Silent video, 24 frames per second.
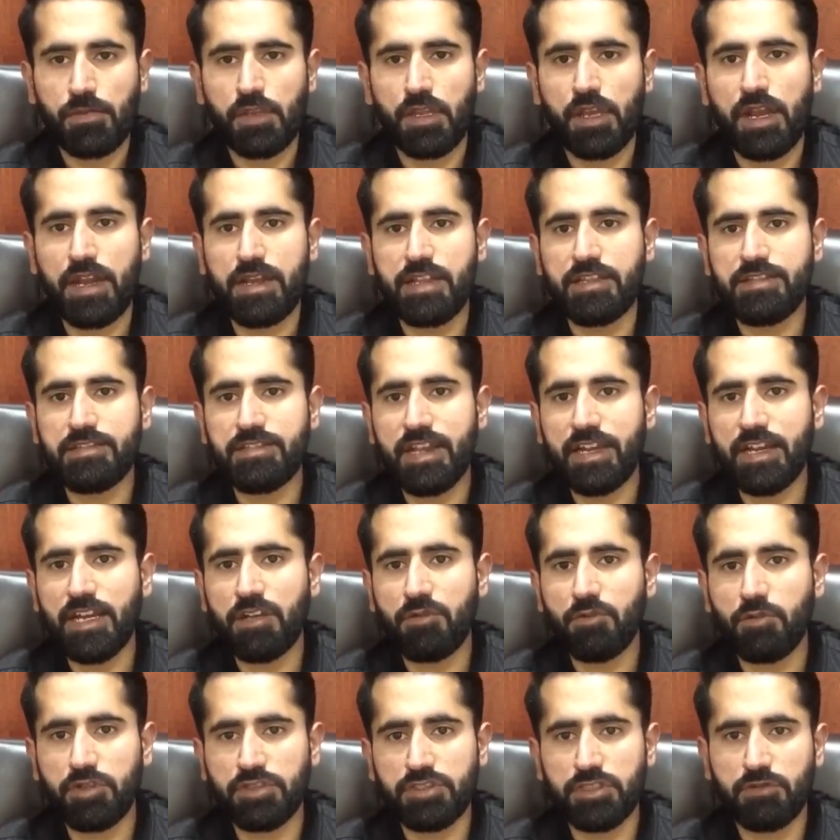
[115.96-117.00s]
And the
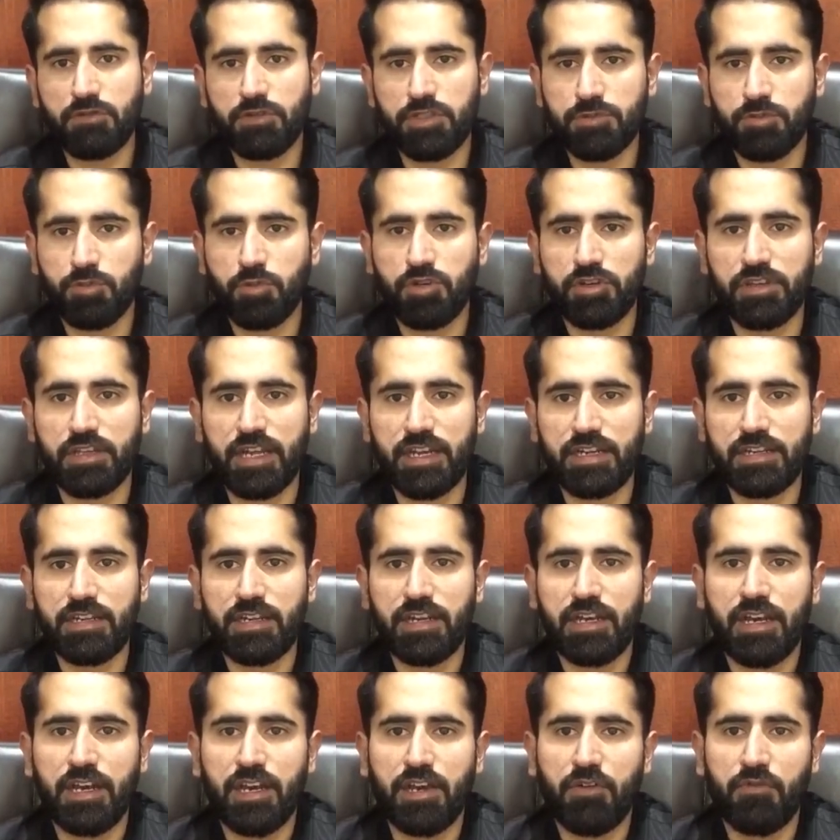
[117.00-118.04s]
second question was put that
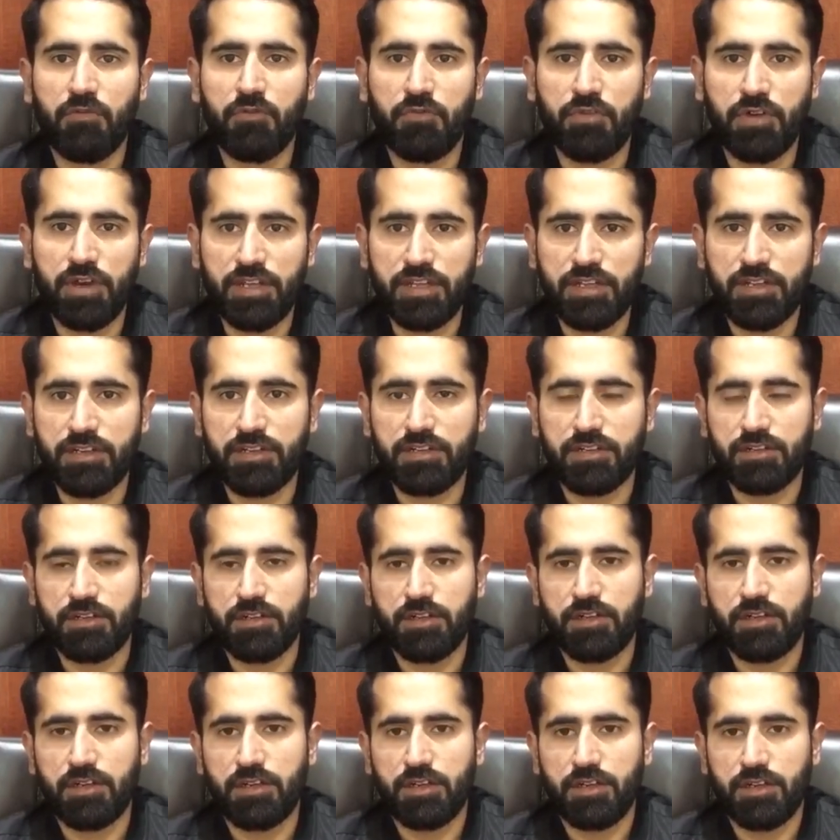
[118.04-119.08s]
whether
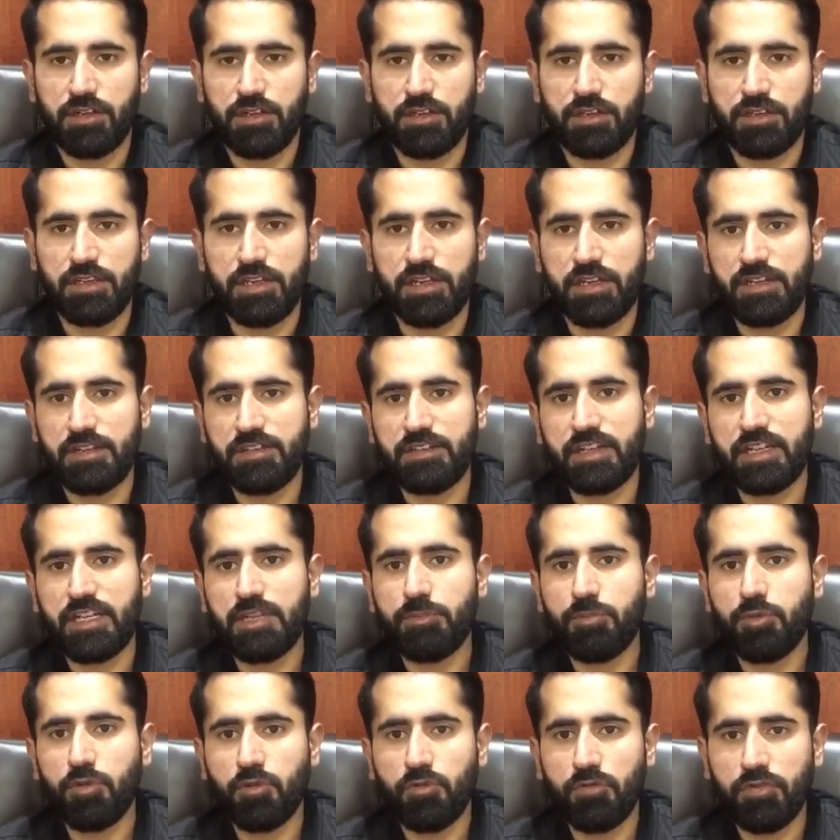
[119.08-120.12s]
there is any
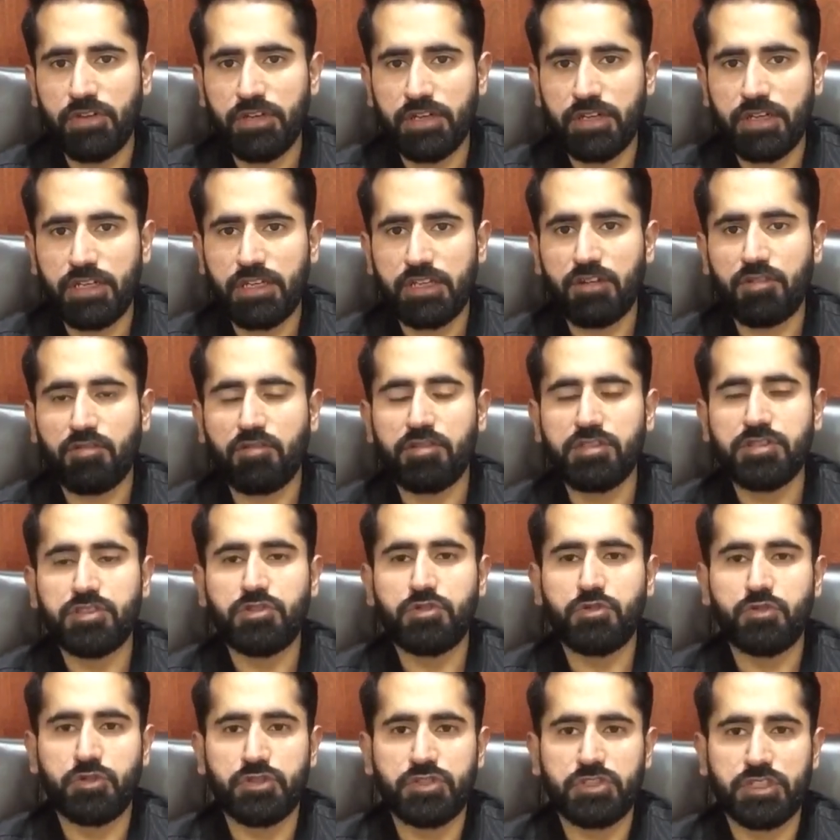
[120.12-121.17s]
provision in the
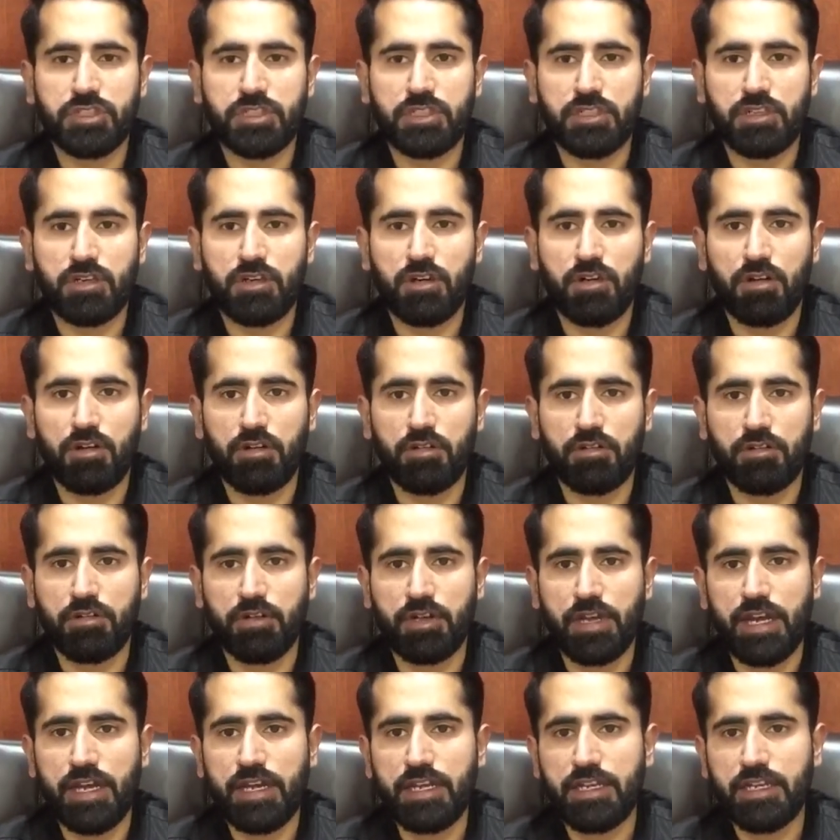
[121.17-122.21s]
Constitution or
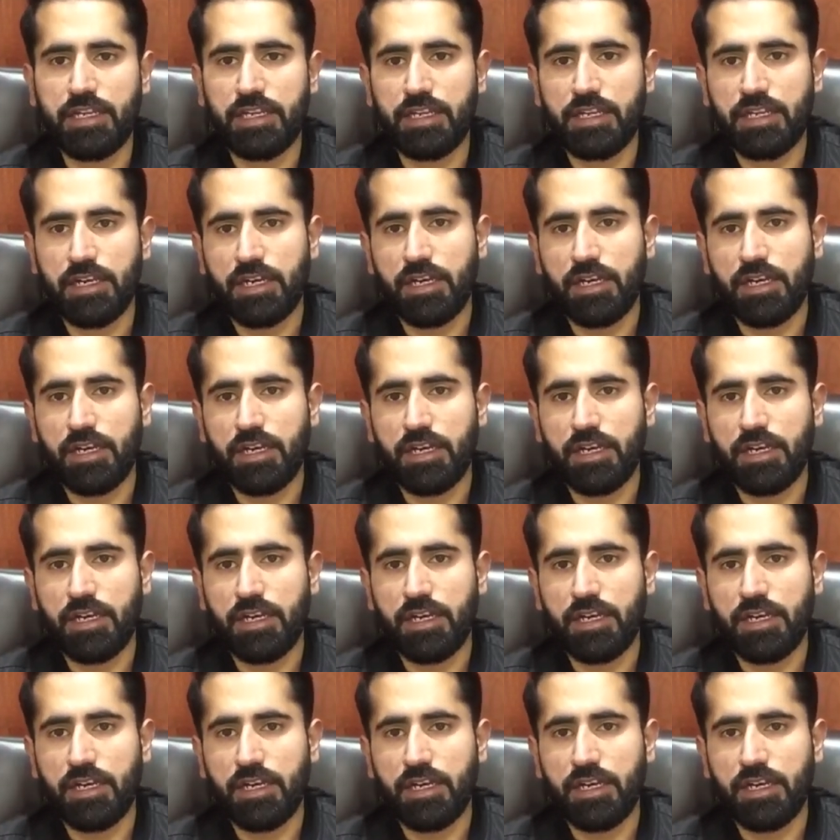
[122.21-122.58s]
any